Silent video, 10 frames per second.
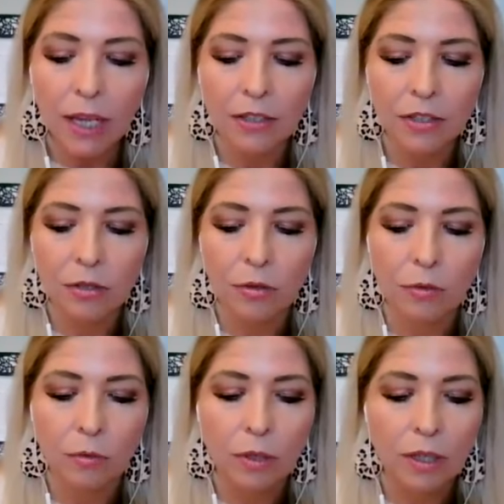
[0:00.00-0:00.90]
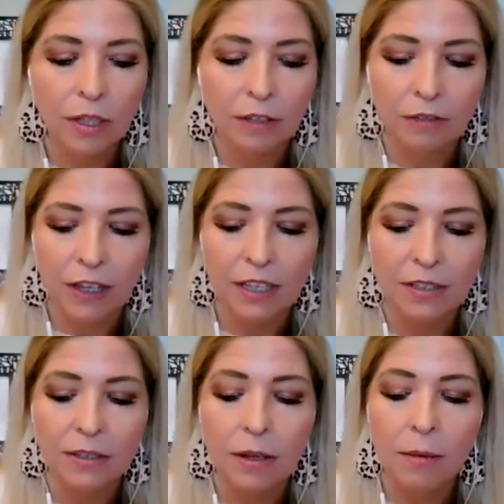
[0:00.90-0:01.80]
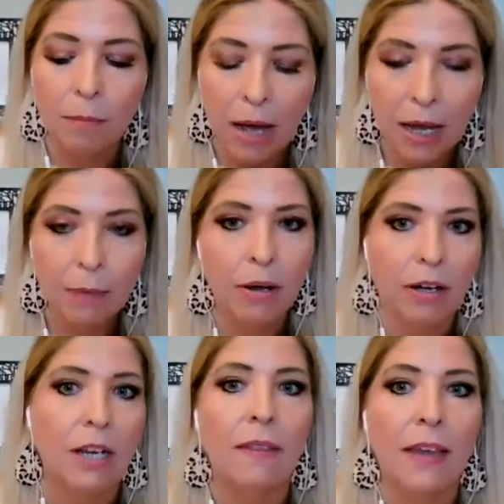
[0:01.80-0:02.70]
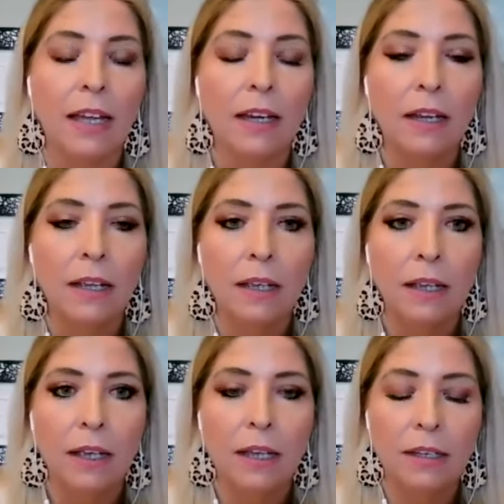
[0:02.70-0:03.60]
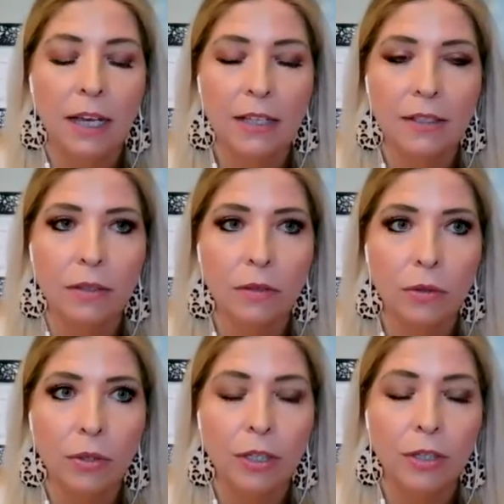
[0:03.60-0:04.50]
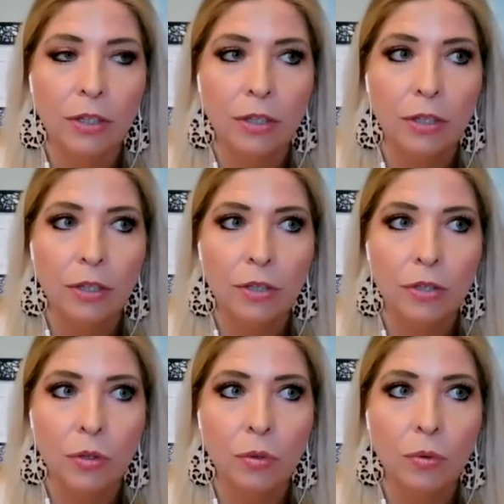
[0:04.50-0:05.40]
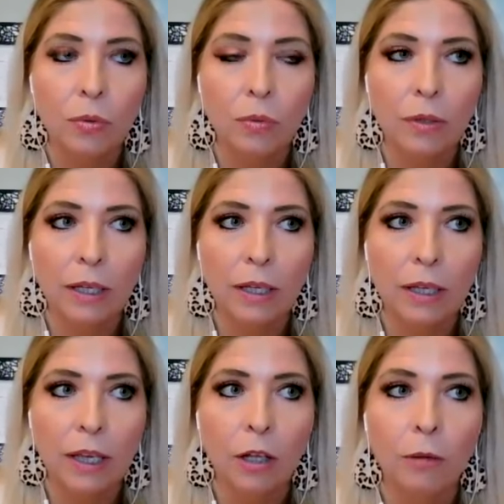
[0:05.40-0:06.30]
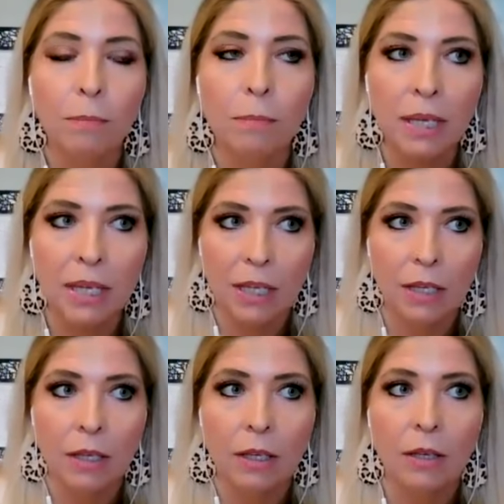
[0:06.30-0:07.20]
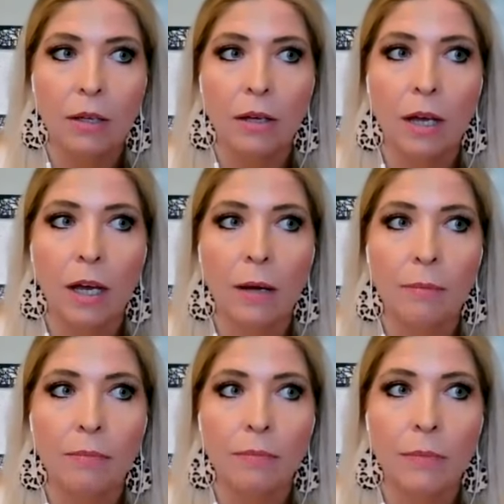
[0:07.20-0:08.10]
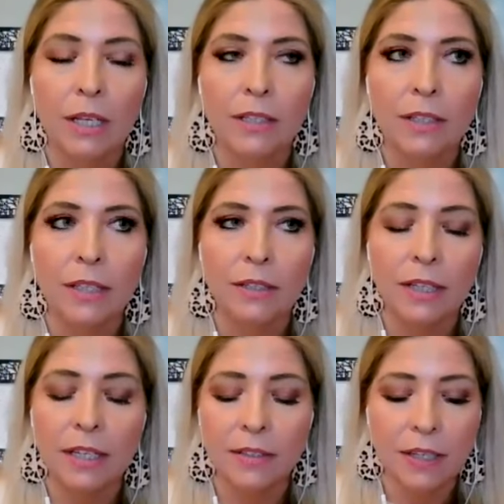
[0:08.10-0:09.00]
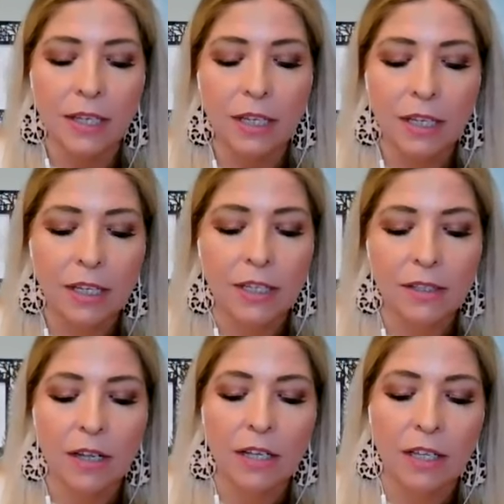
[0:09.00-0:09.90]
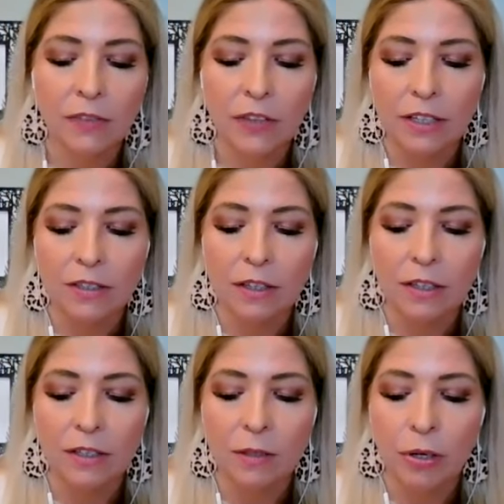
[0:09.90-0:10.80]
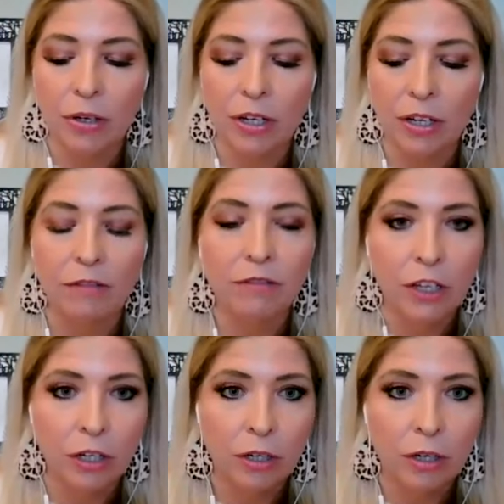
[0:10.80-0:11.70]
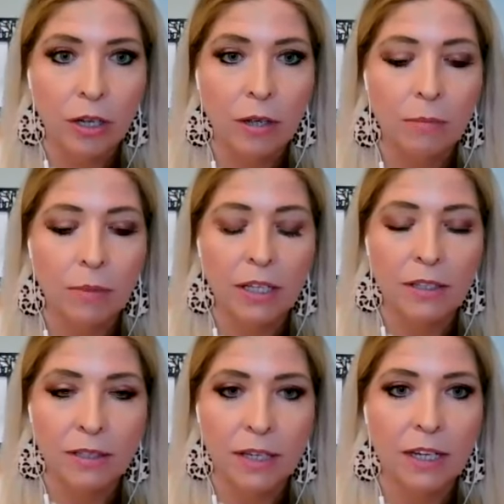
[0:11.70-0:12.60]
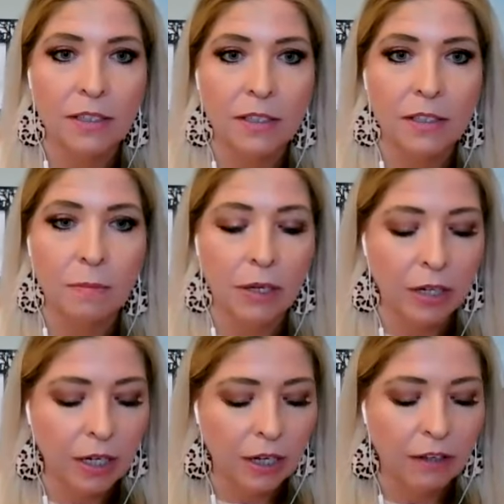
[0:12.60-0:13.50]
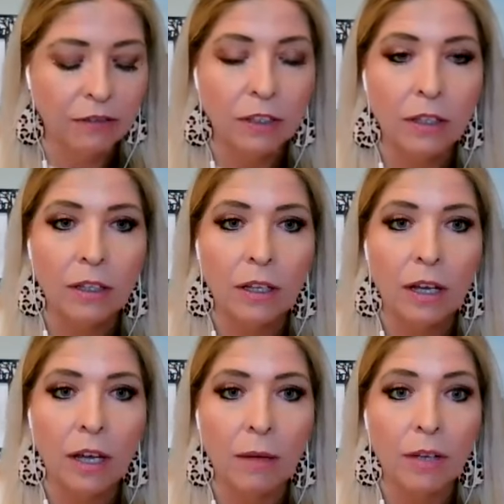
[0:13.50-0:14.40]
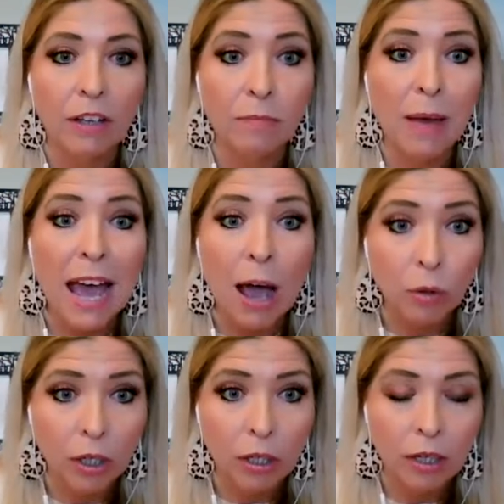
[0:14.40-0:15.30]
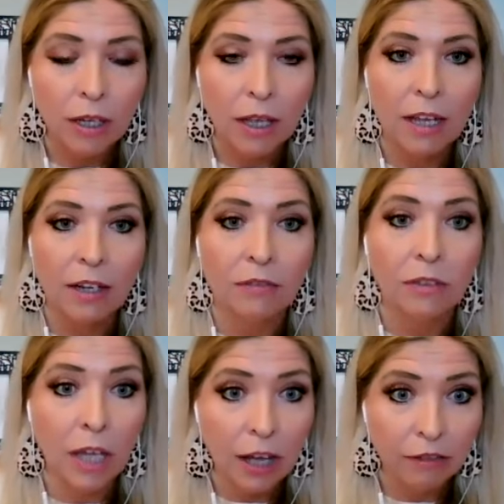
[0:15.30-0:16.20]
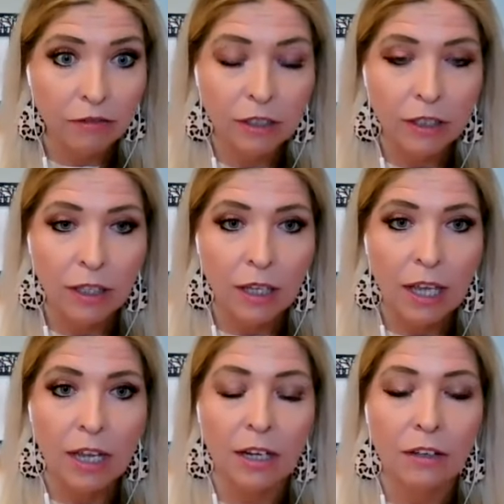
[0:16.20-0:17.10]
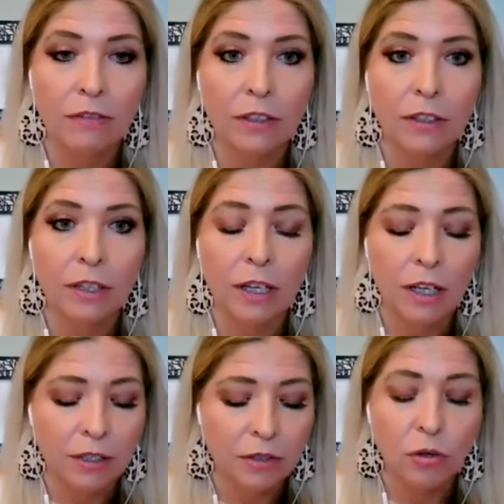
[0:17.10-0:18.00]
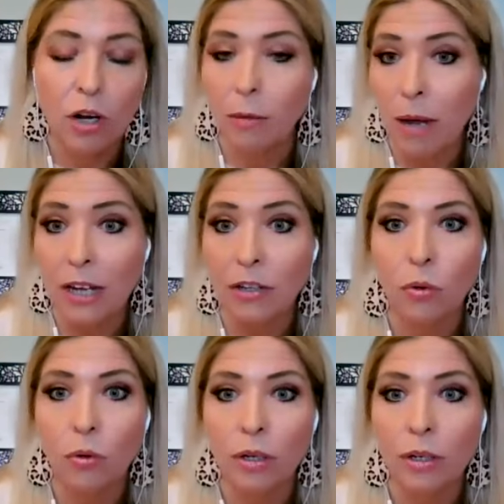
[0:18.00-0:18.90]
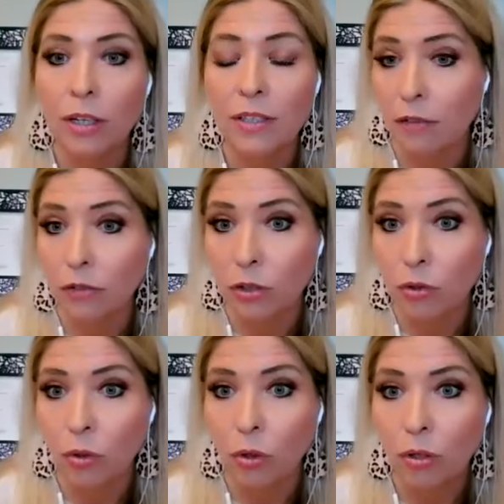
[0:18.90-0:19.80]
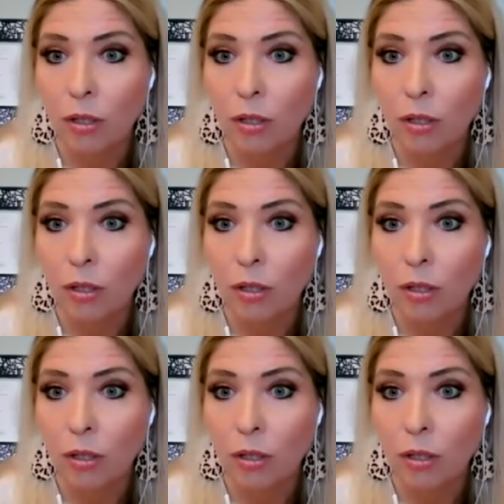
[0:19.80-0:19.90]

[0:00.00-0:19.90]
and to confess my part in that, and to ask the Lord to help me, um, because he says that he does not give us a spirit of fear, but instead it's a spirit of, um, of power and of love and of a strong mind or self-control.